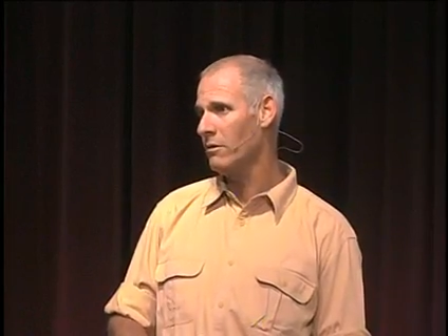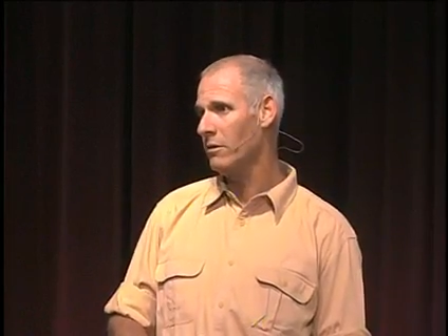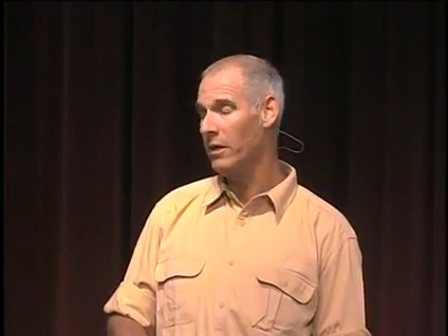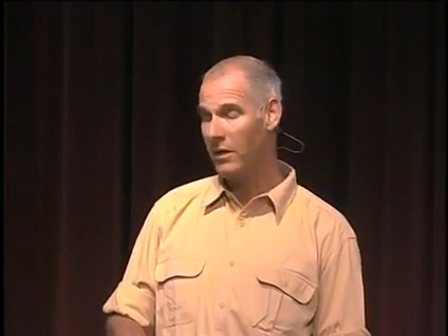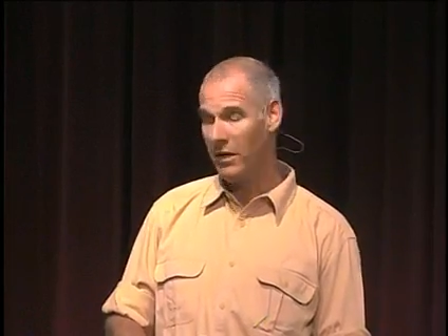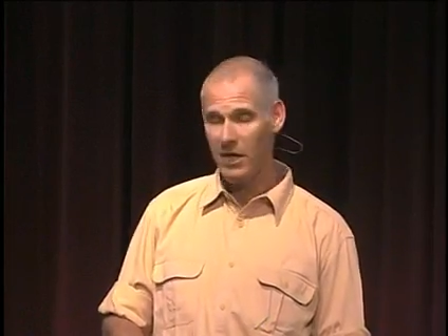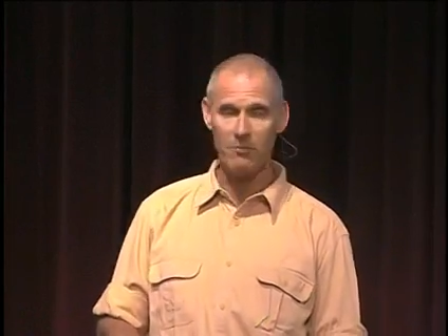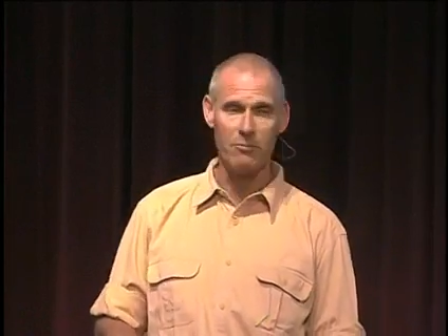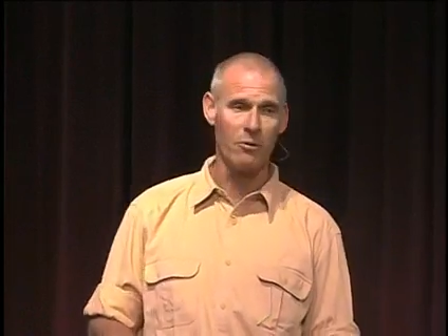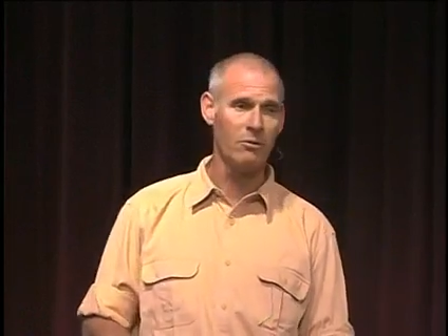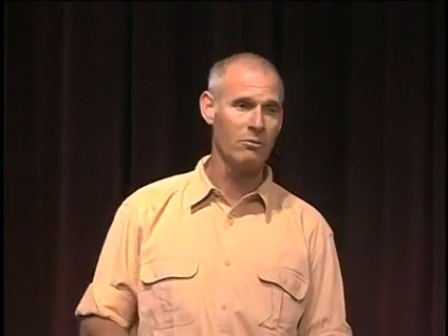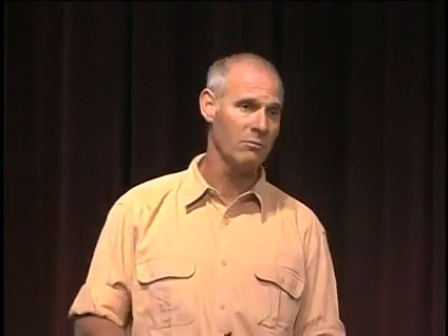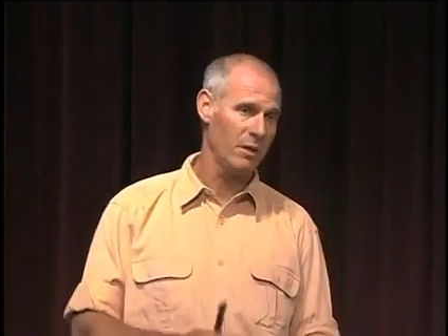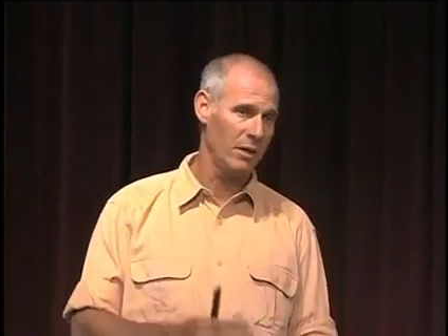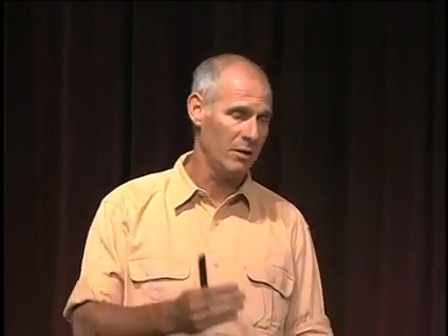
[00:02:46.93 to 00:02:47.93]
in Hebrew,
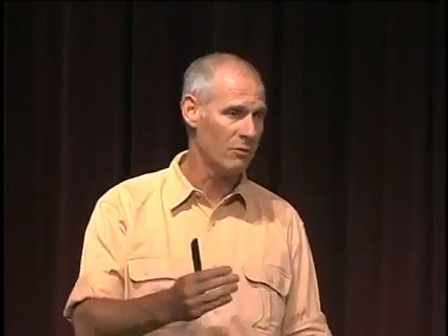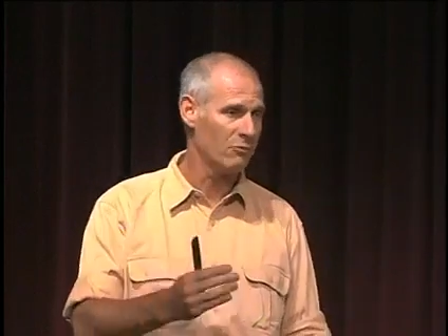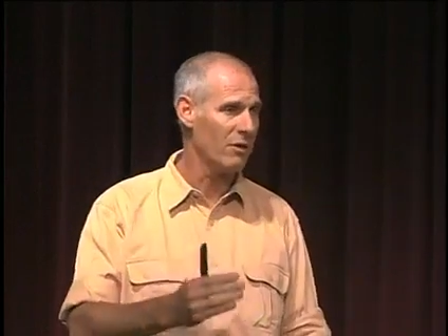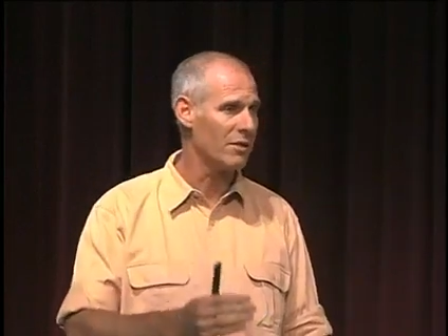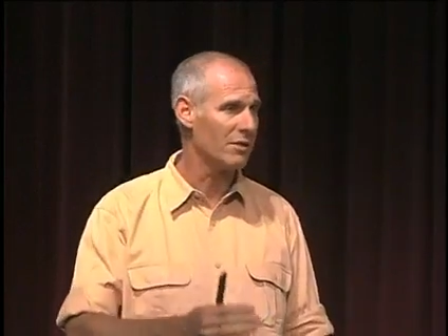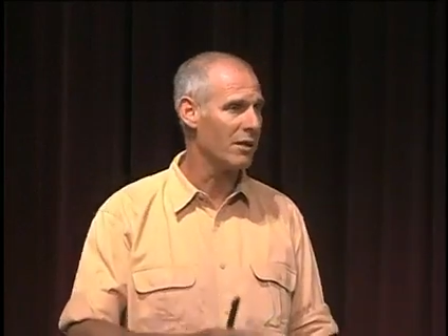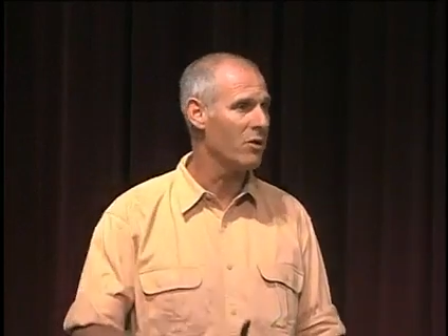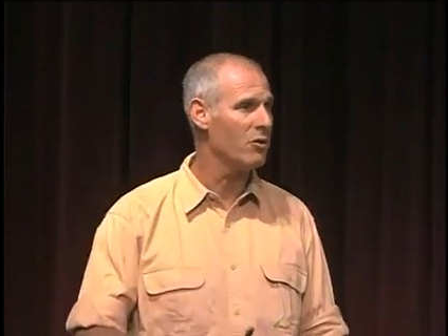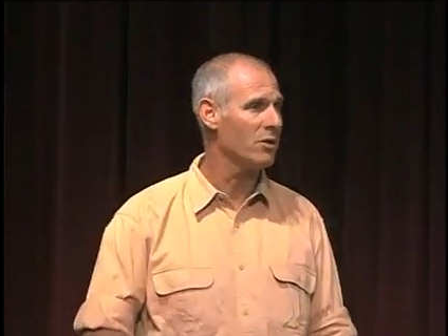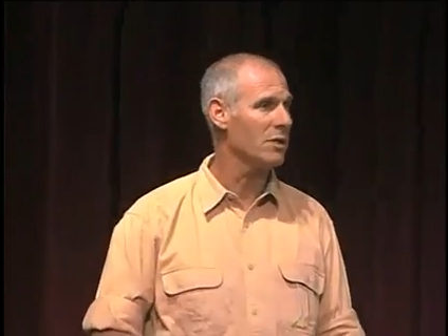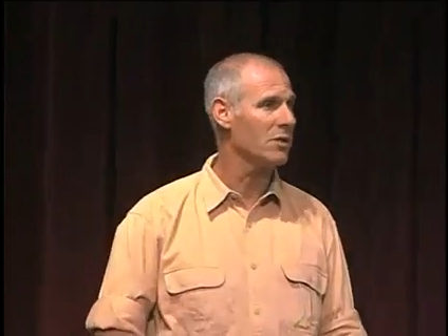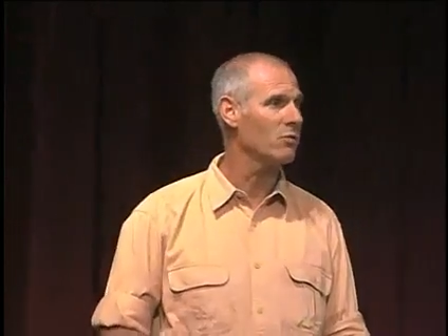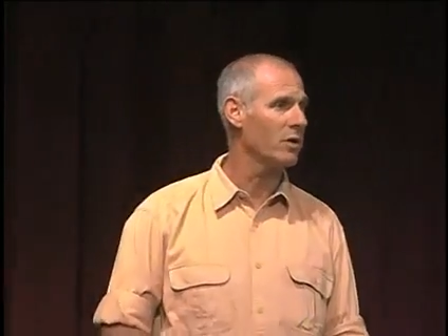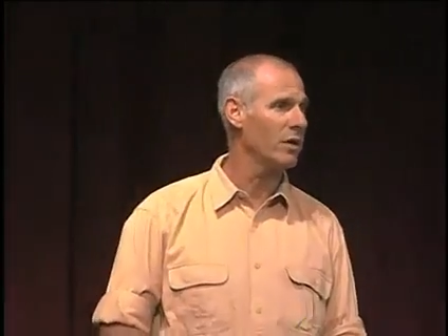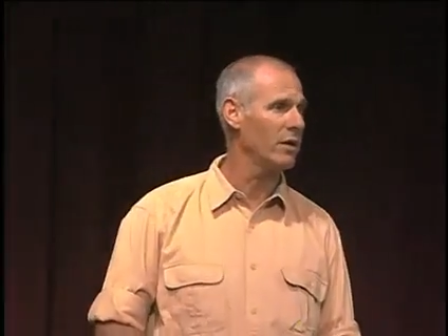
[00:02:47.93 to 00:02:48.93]
and translations
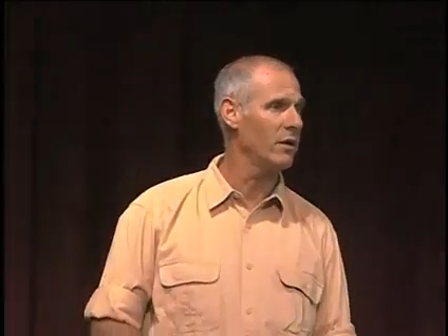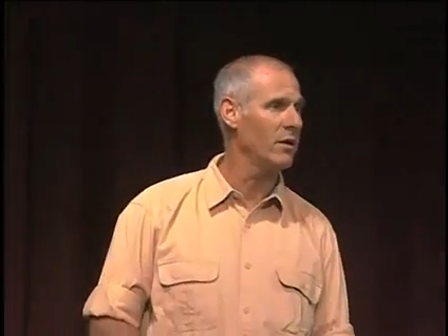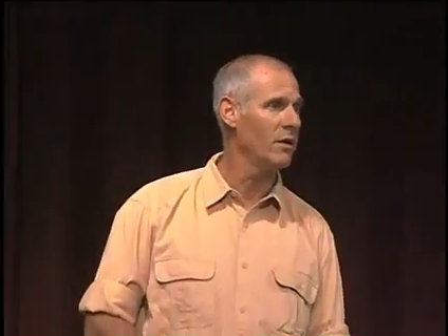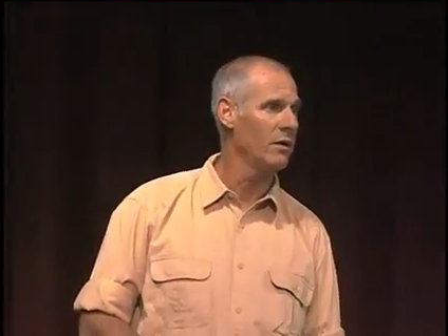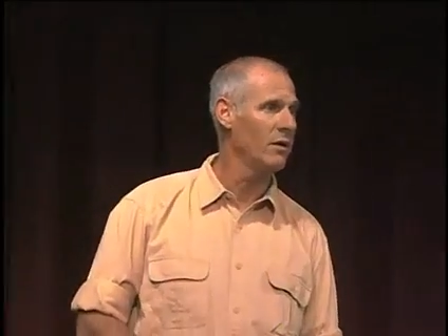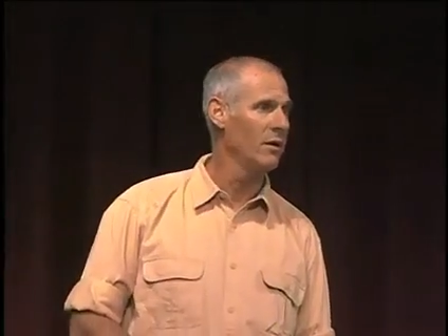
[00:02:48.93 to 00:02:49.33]
as well,